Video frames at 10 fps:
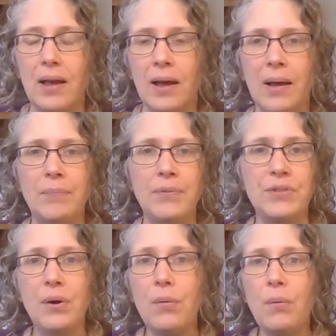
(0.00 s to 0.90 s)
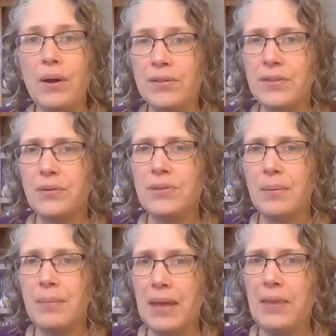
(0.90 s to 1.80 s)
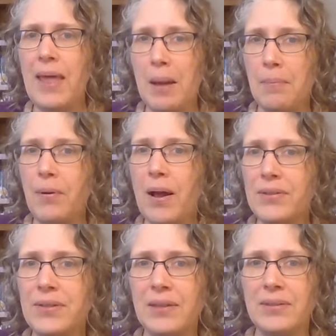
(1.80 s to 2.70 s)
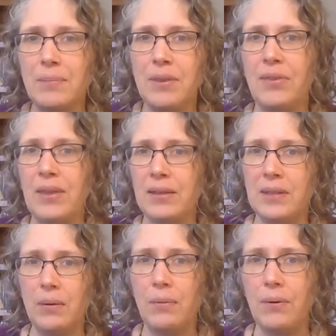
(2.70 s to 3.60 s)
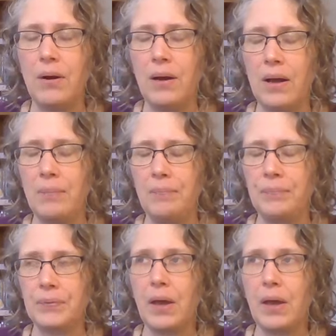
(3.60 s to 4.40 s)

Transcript: Um, so, so some in that process, some of the things that we're um,